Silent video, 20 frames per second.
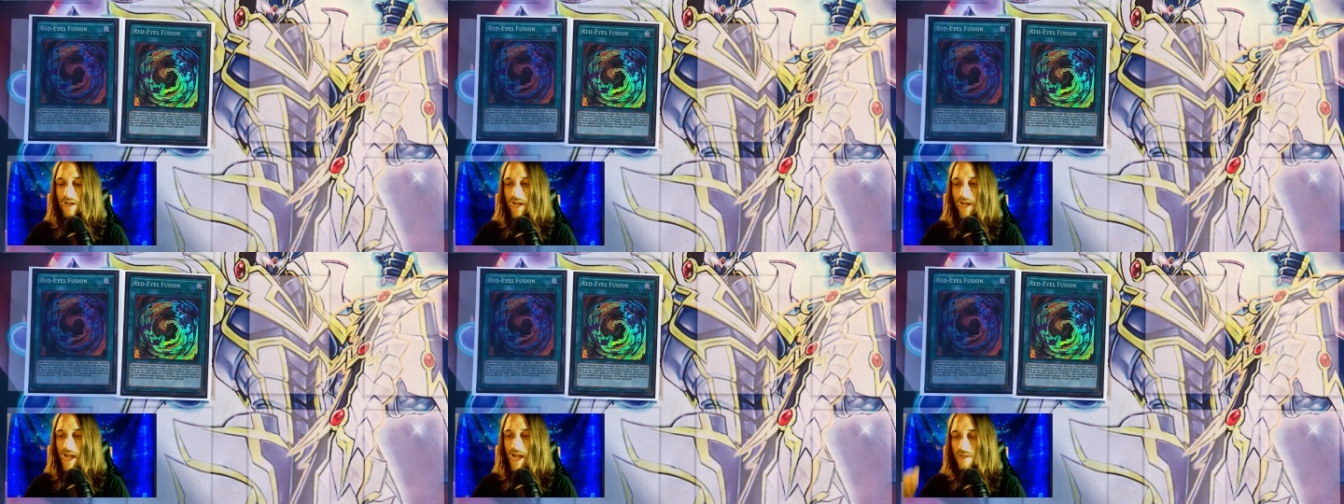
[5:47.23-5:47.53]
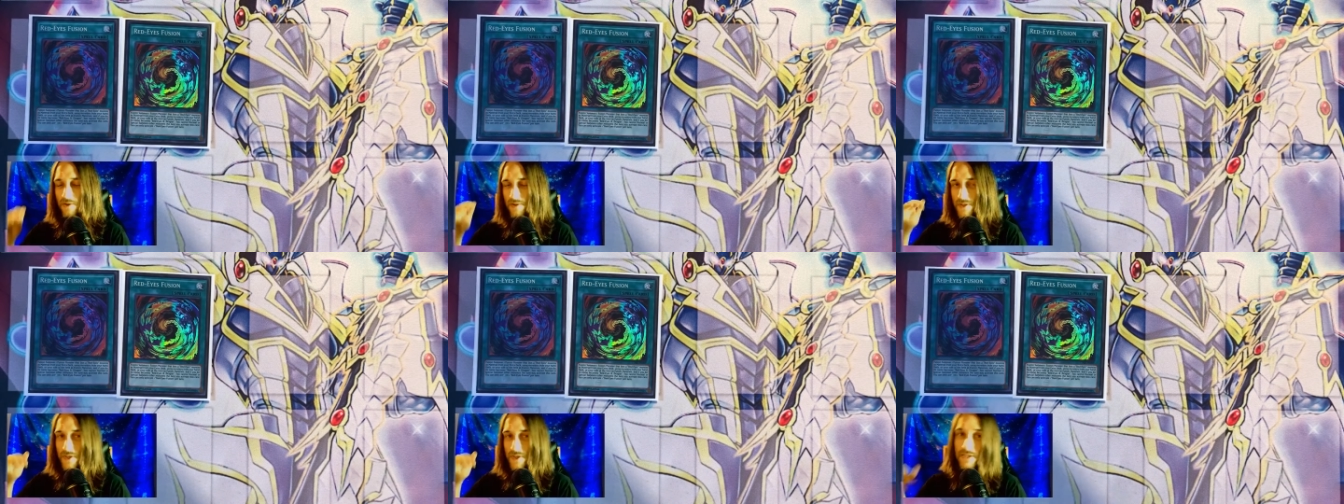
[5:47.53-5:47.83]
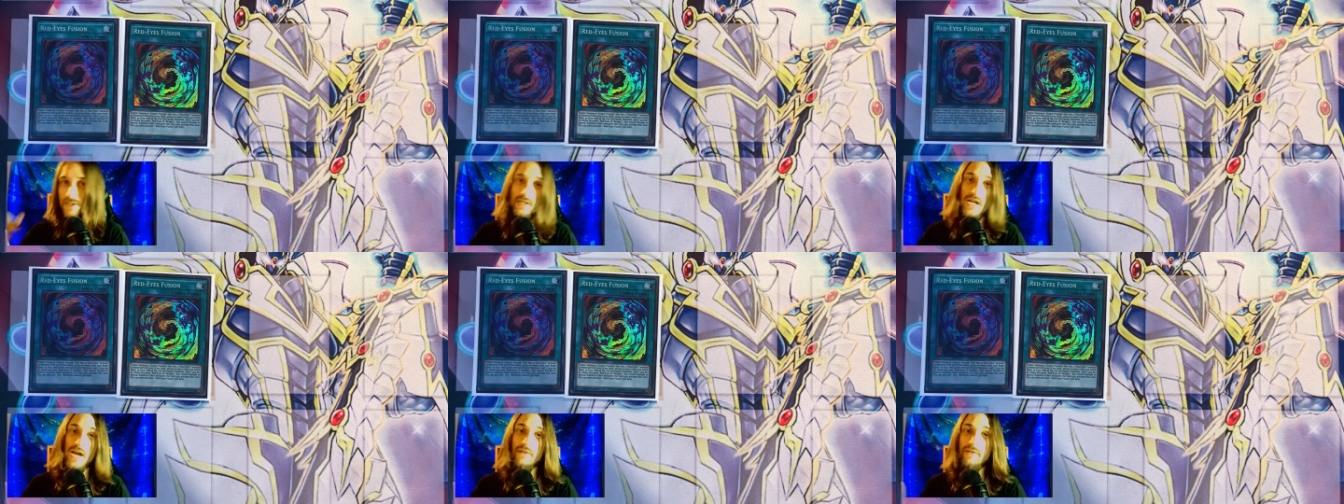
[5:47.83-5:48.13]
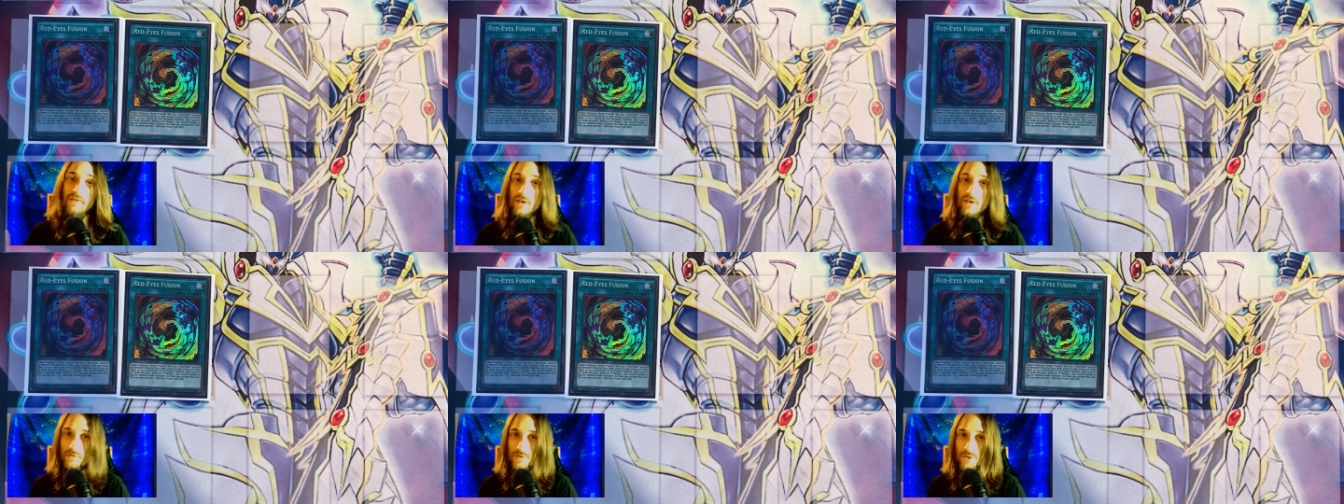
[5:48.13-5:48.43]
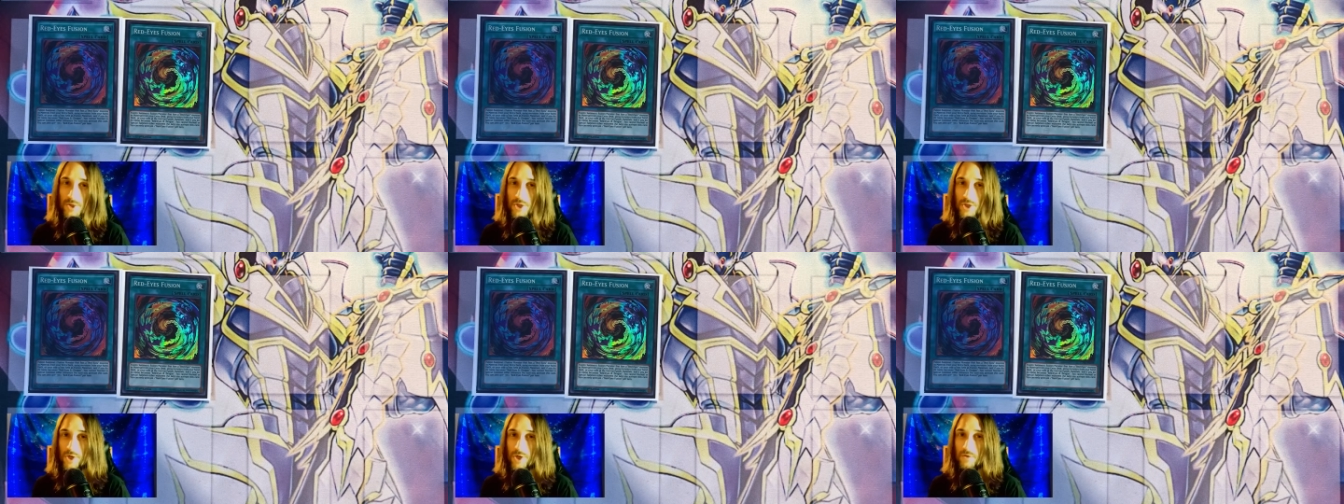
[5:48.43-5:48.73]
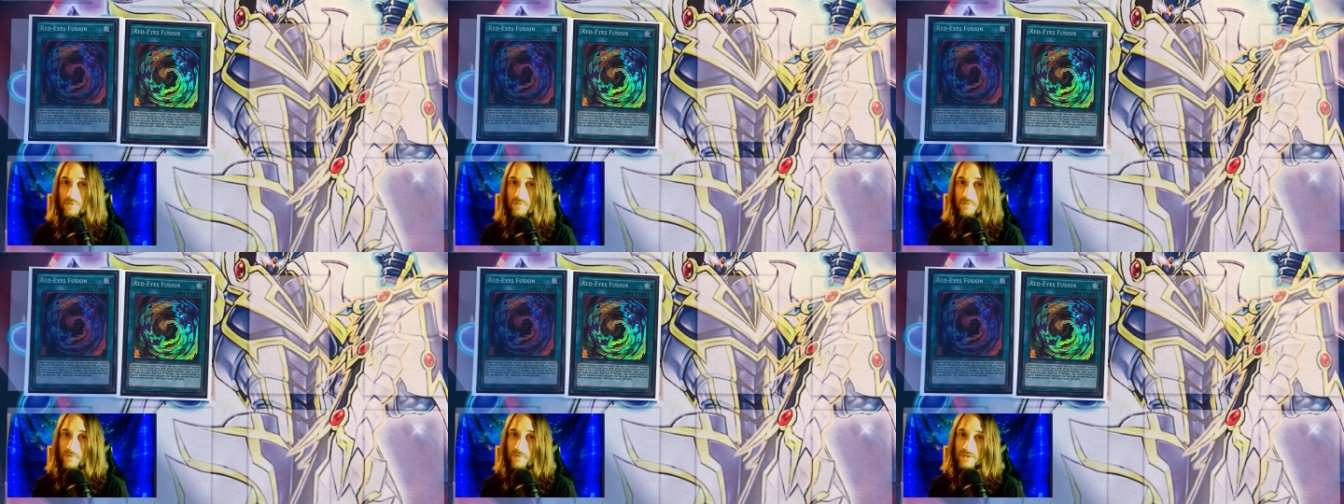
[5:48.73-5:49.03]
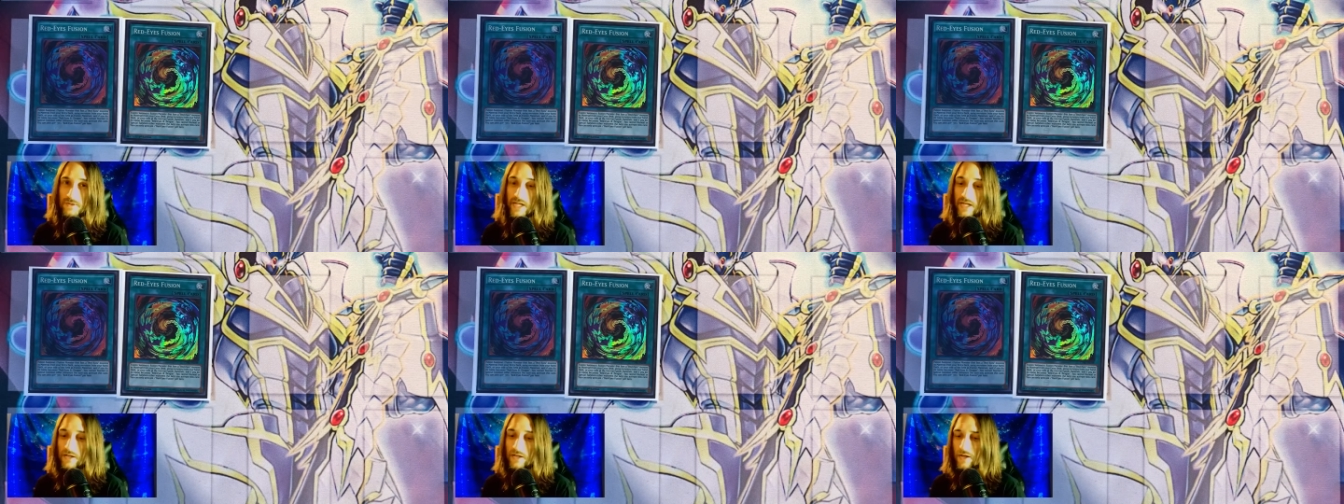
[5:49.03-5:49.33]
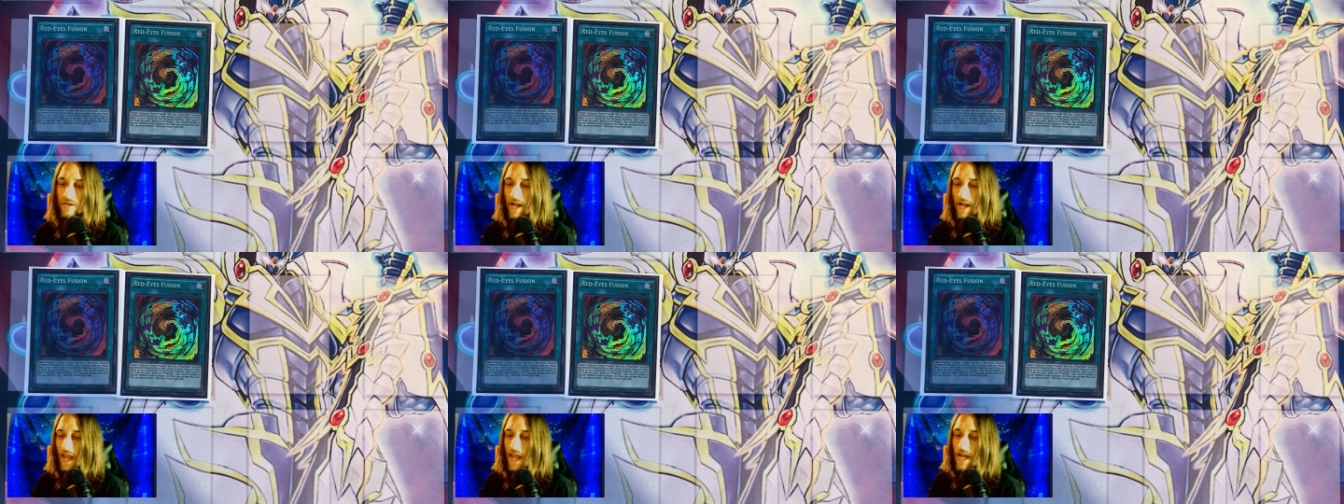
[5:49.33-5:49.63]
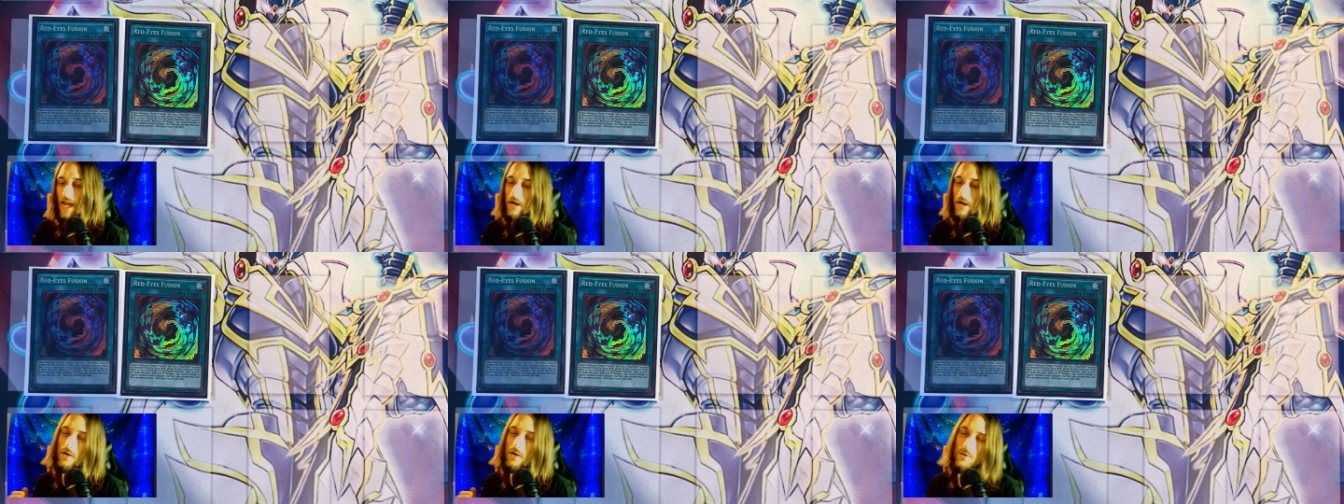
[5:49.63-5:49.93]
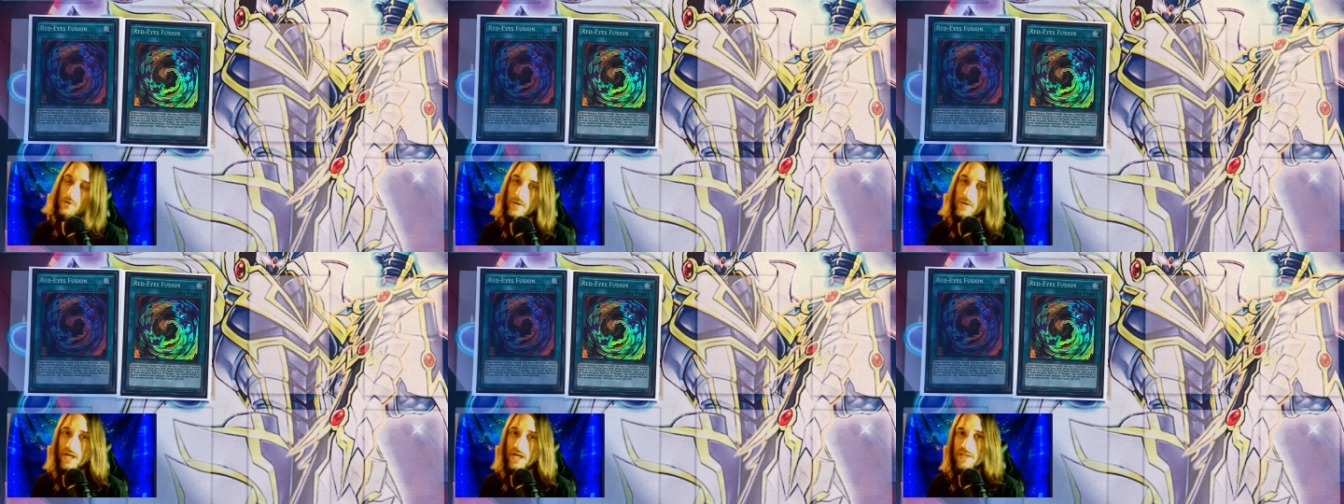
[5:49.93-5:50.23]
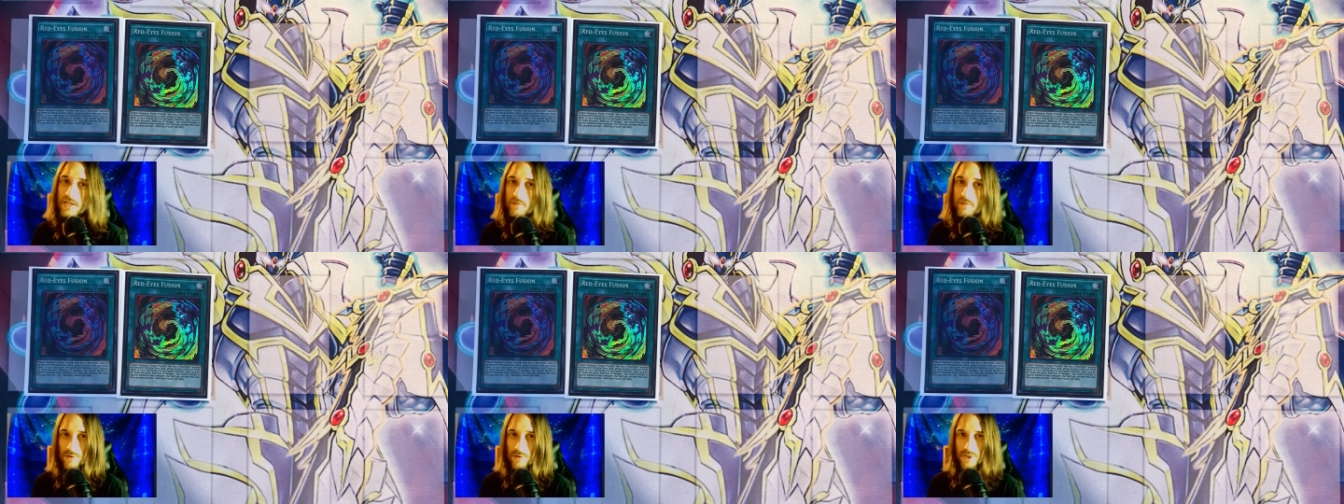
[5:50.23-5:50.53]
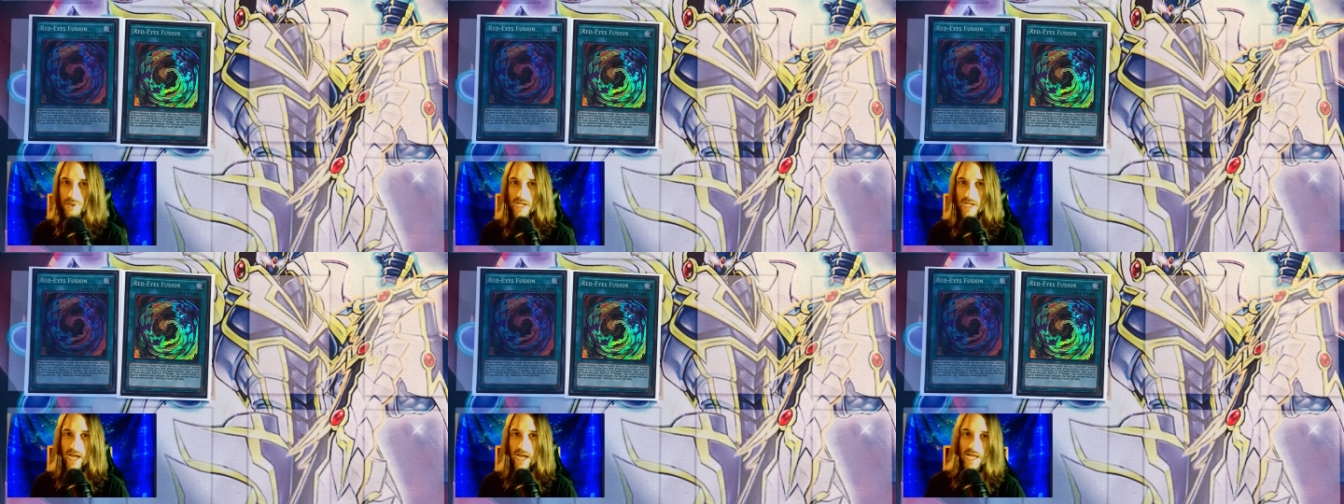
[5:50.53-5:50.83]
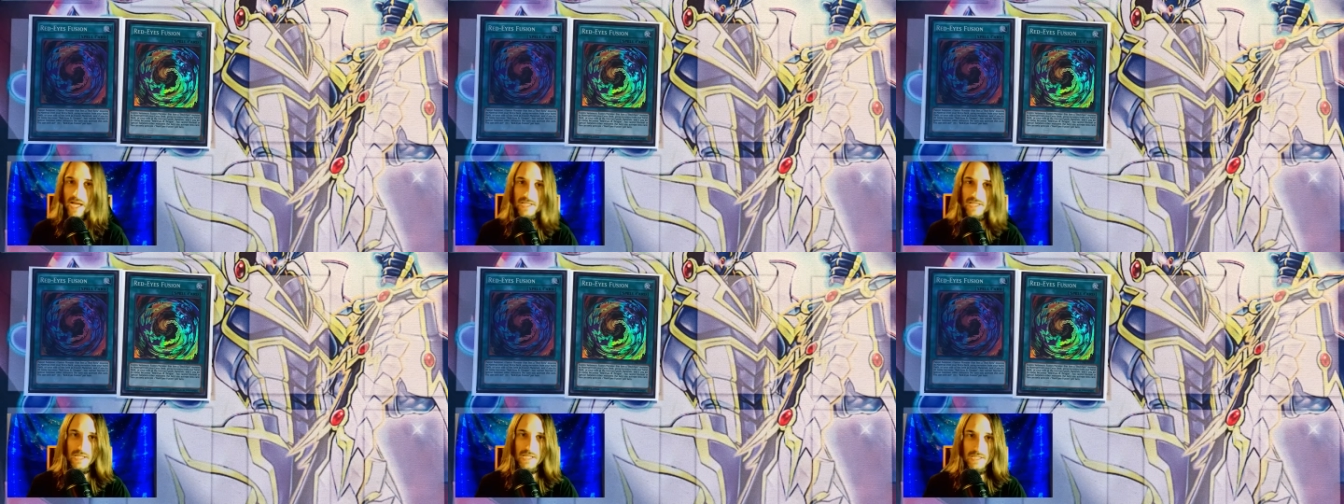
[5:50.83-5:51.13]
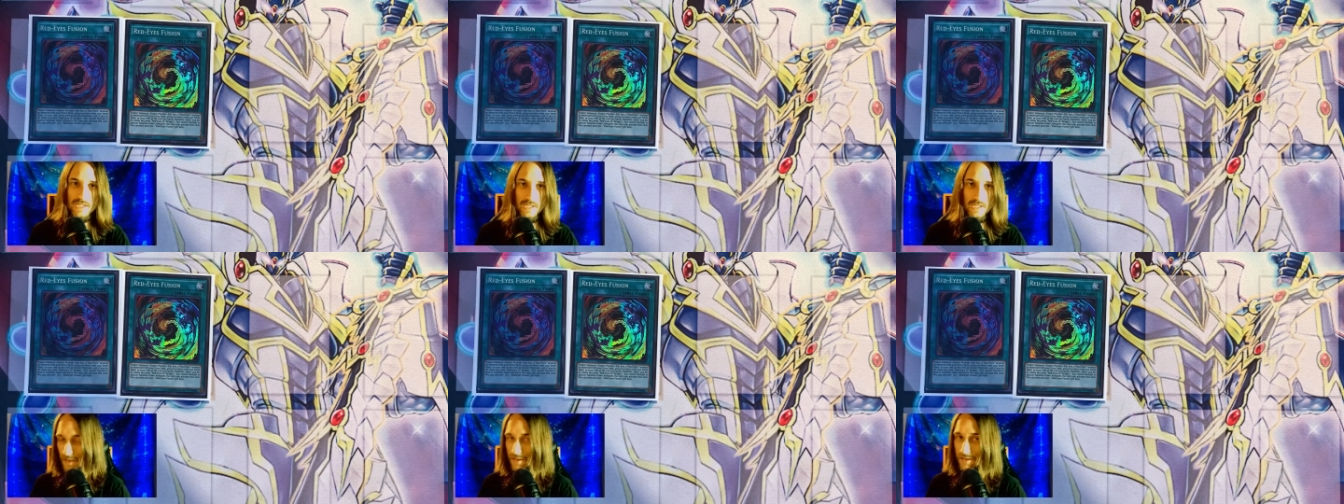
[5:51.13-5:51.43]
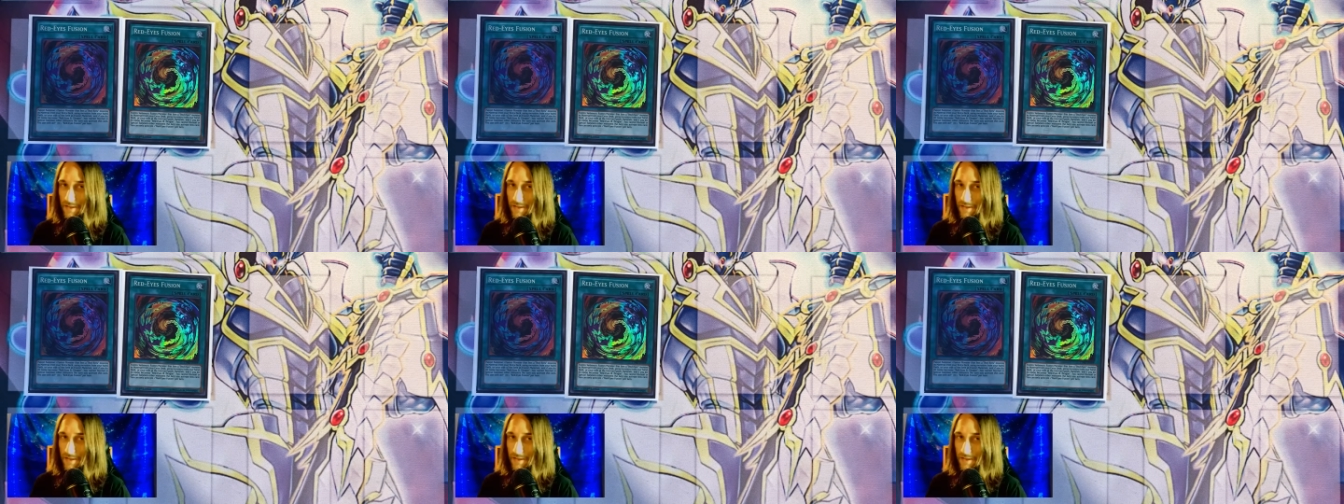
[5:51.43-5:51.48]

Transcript: and you'll still have another Dragoon for later and another Red Eyes Fusion to access it.